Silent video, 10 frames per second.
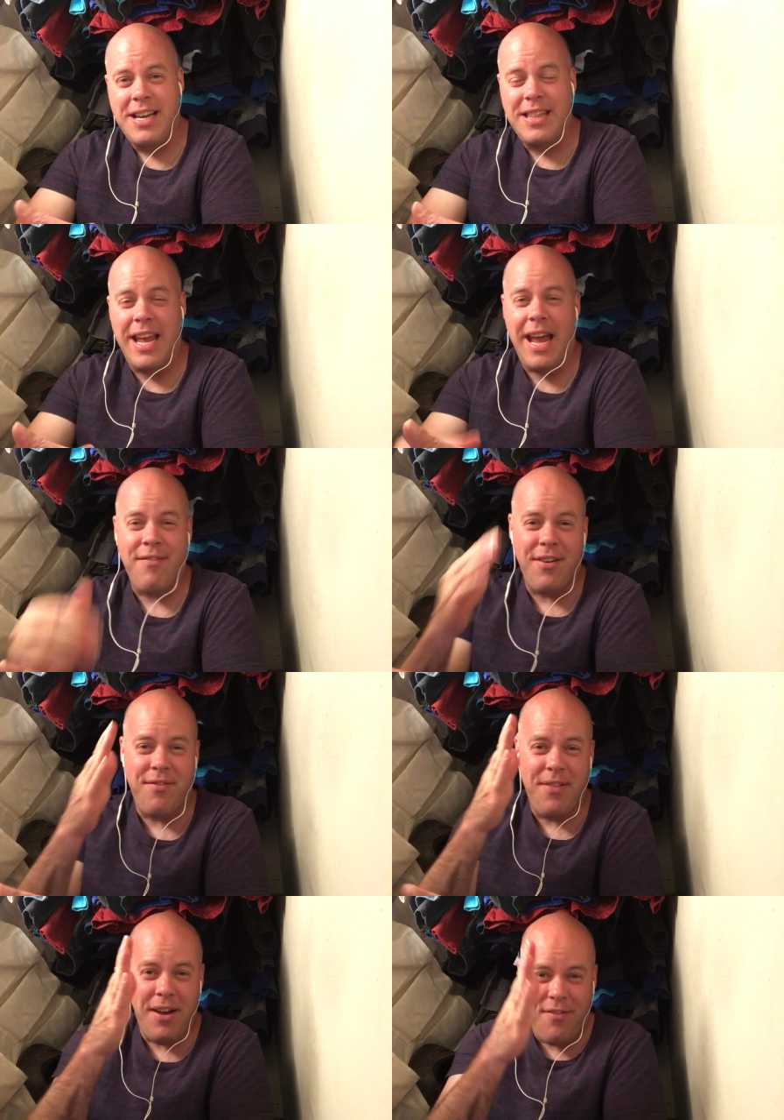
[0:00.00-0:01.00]
They have a,
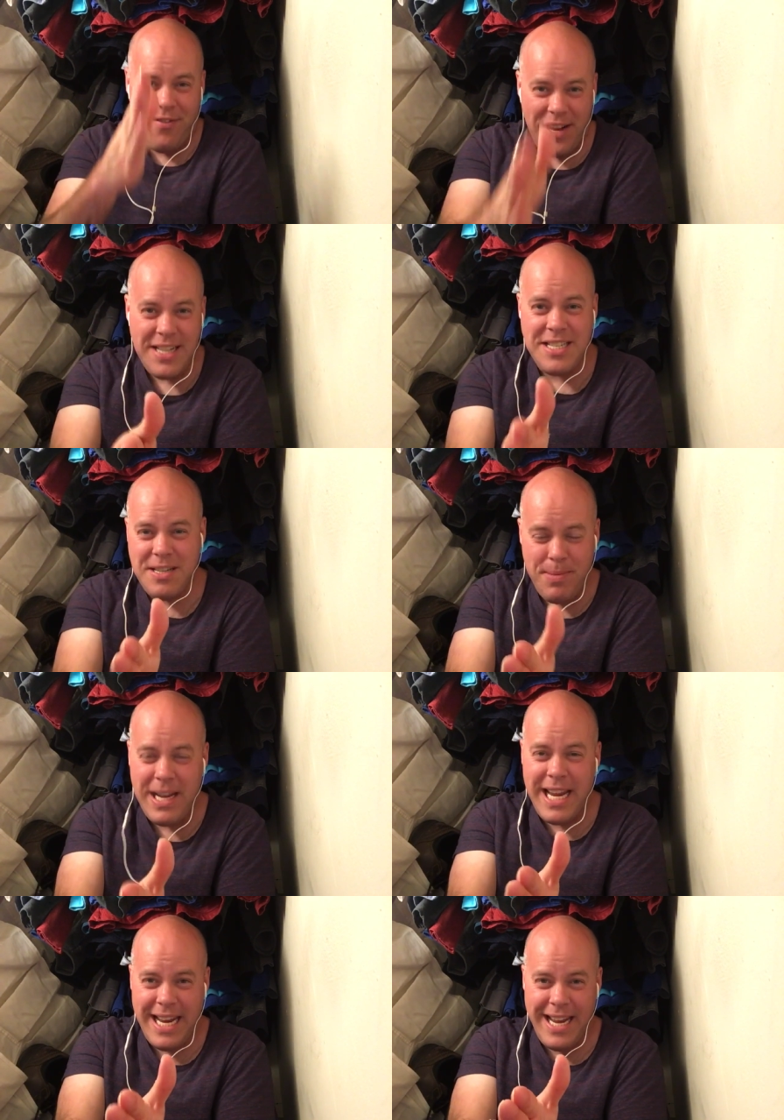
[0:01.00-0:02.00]
a fixed
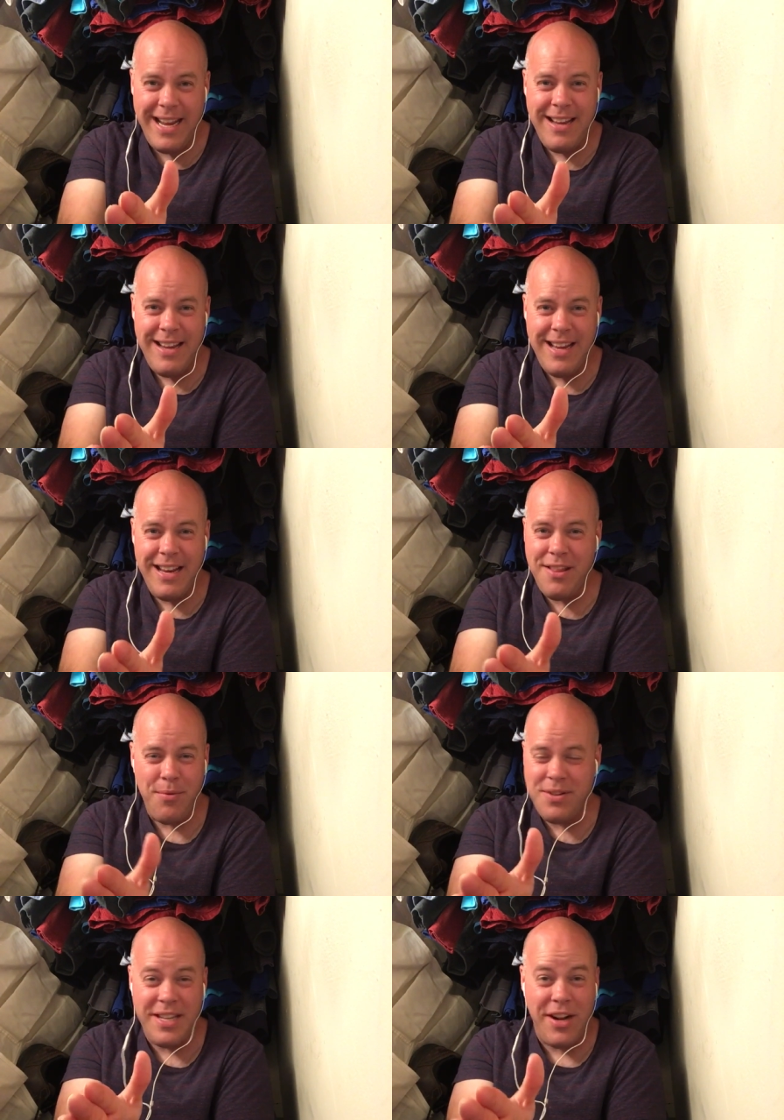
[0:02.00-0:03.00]
beginning. In other
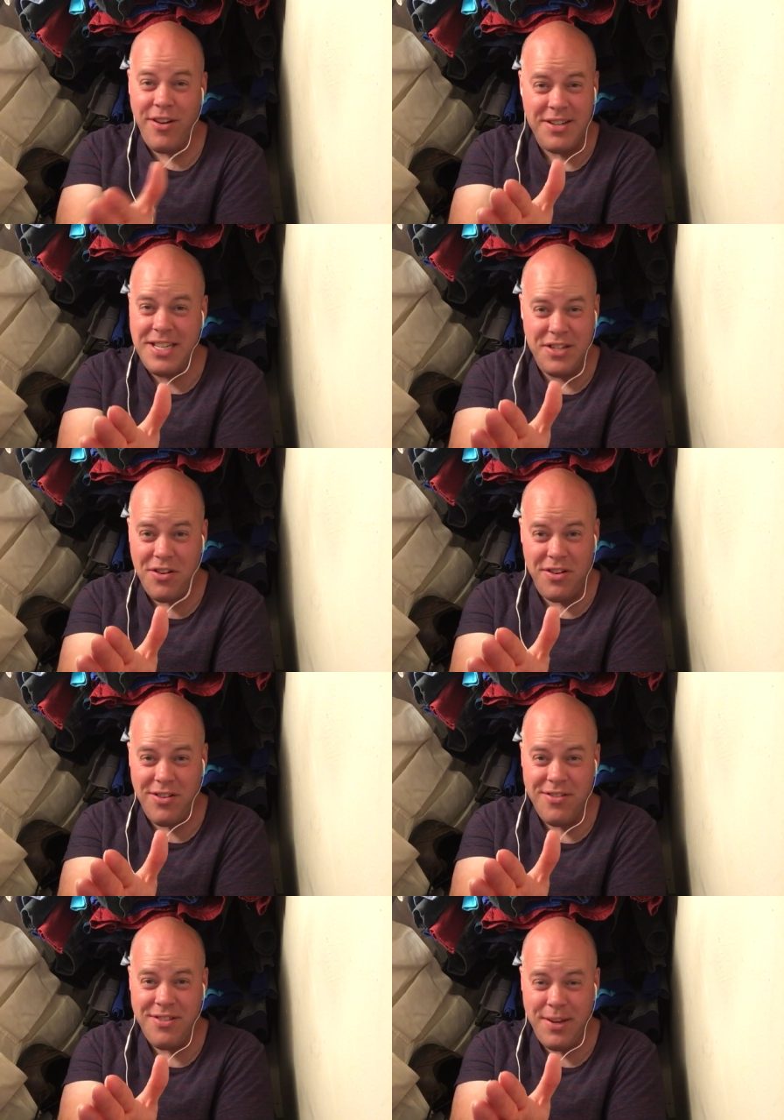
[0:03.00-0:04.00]
words, they aren't
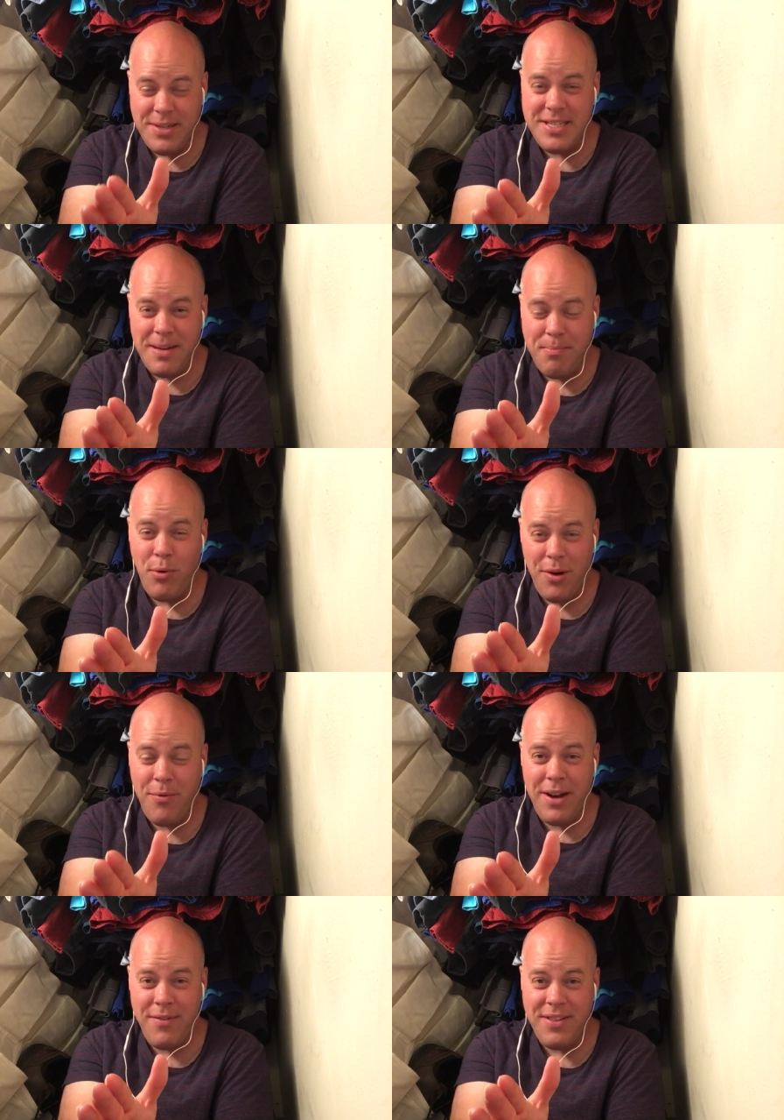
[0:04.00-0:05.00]
eternal. There was some point
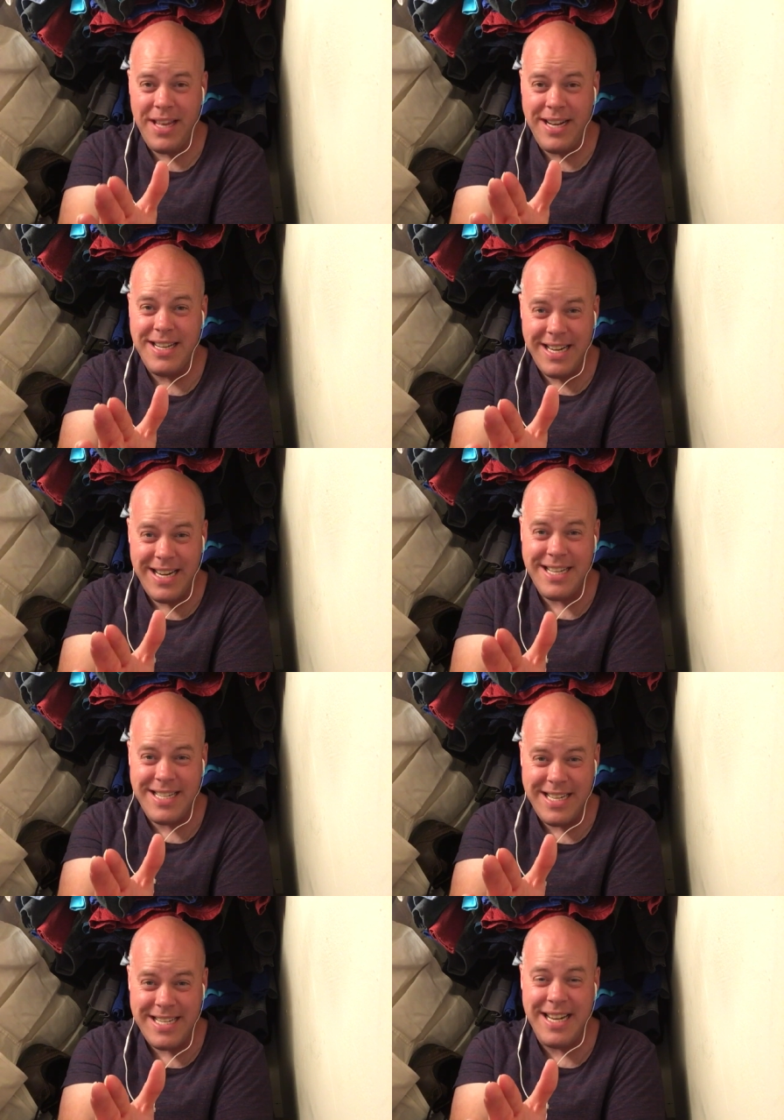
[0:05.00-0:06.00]
whenever they didn't
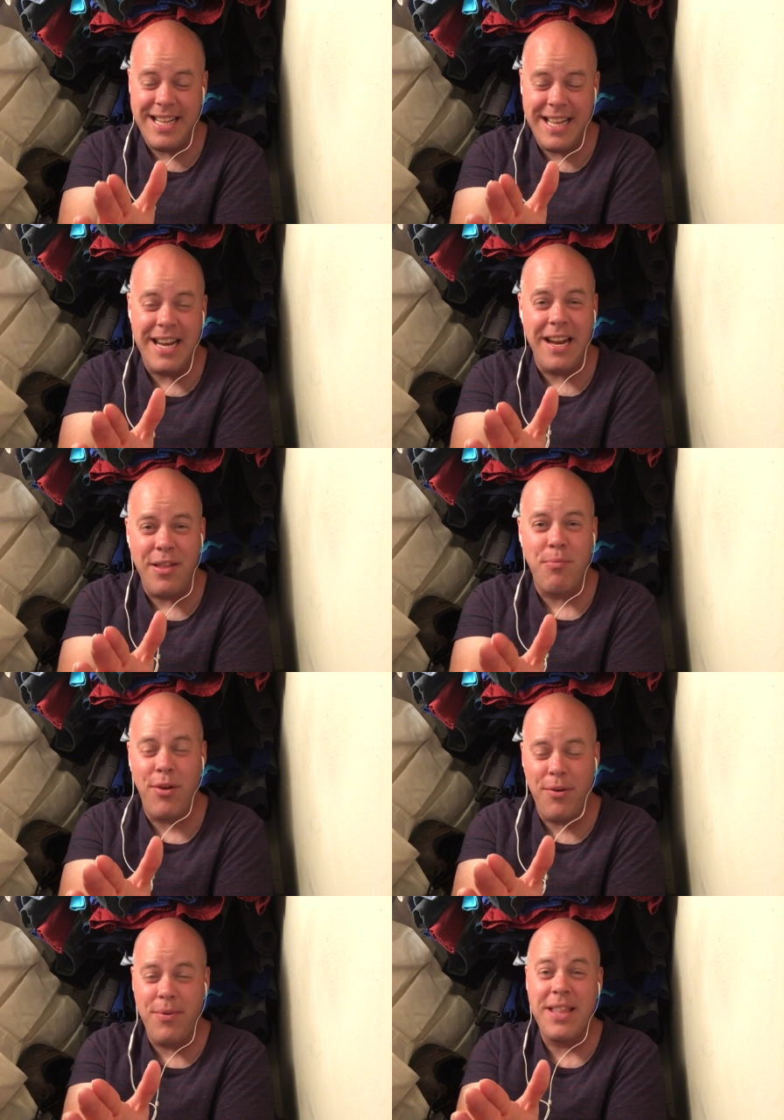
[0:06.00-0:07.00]
exist and then another
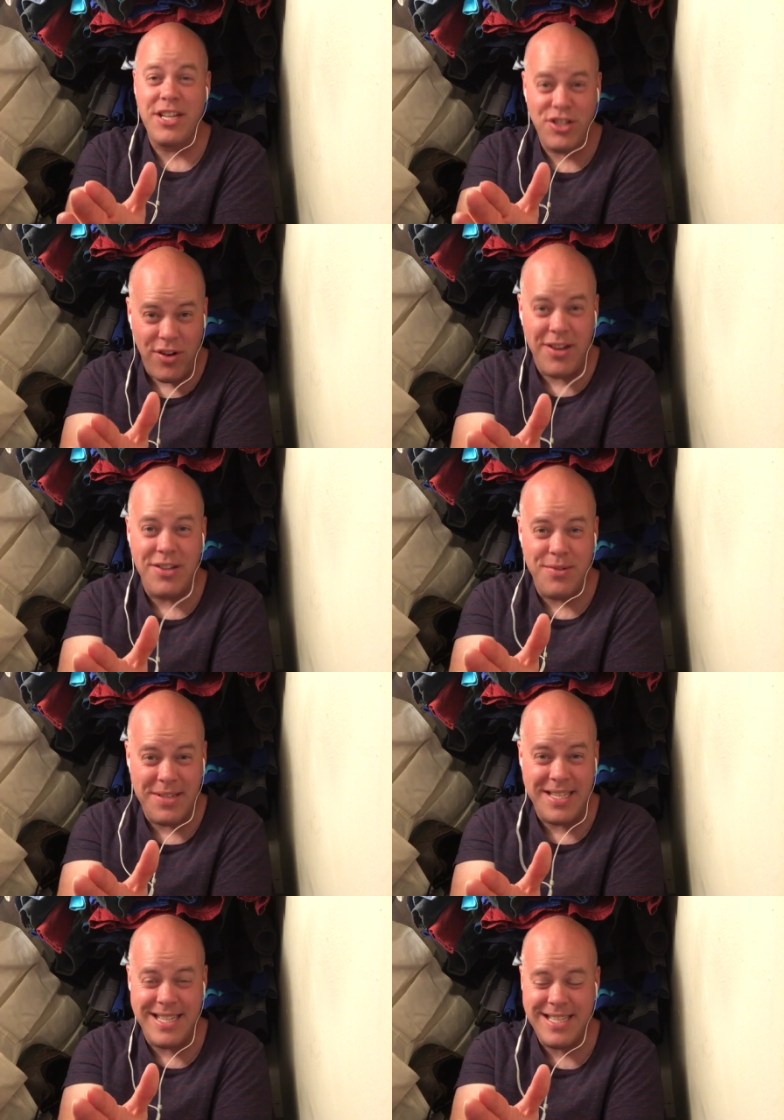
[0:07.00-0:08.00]
point when they started to
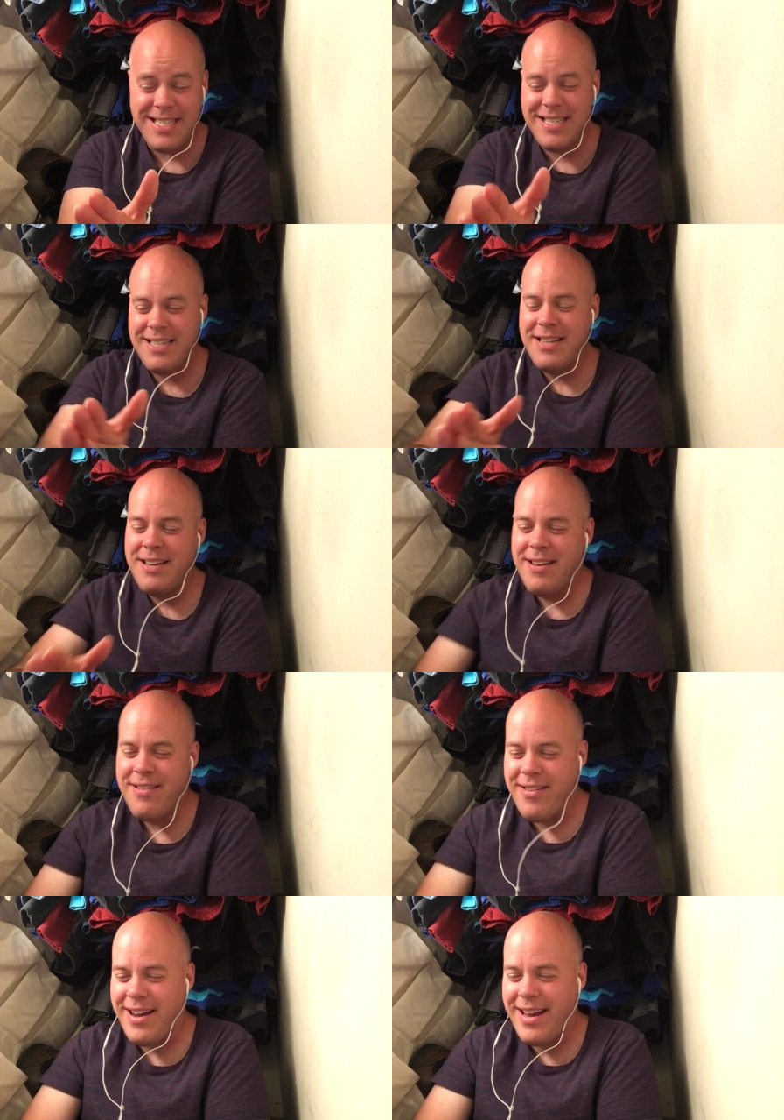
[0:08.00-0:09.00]
exist,
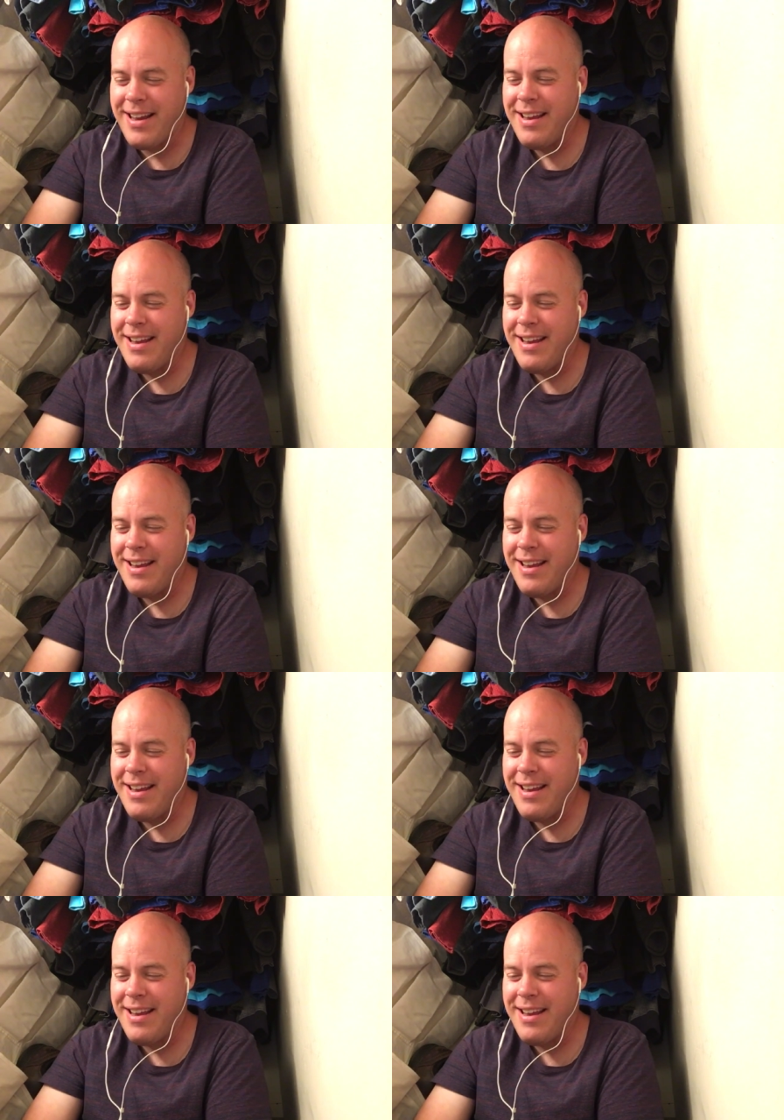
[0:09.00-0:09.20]
right?